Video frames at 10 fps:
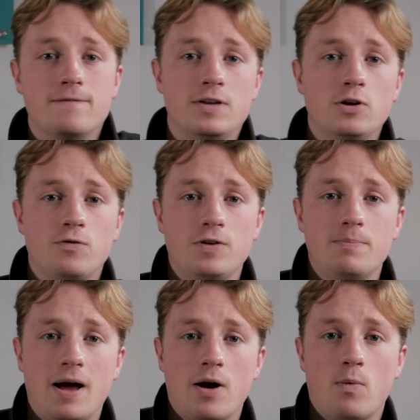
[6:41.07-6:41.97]
Video
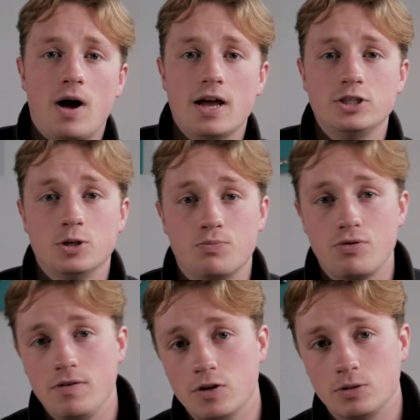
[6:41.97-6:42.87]
feedback wise, your
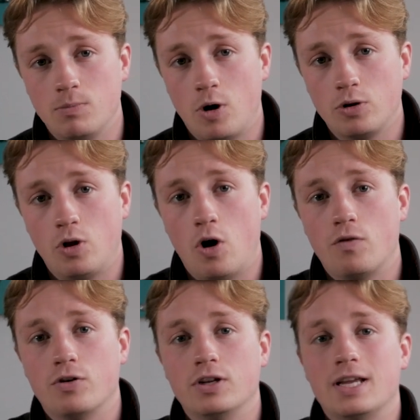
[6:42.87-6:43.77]
previous model
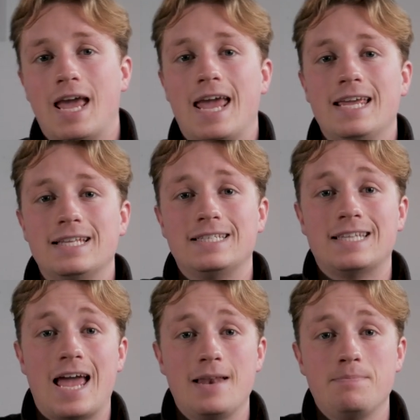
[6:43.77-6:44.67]
offered
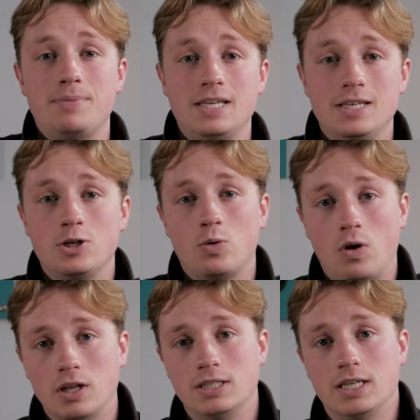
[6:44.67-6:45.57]
810p
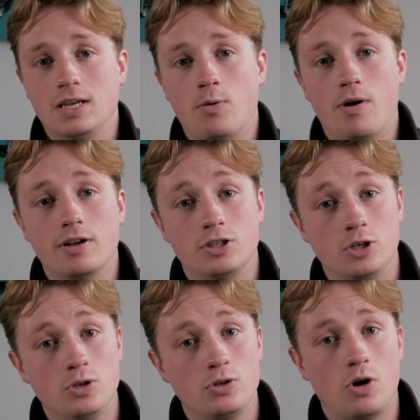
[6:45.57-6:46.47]
quality, whereas the
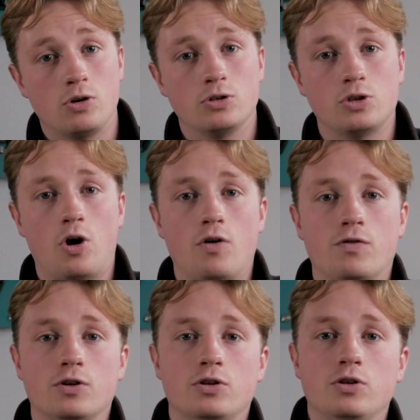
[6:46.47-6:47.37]
new goggles
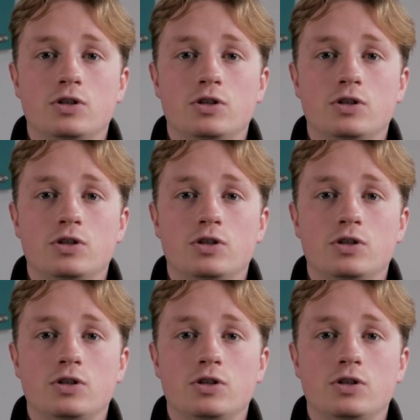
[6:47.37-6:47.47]
offered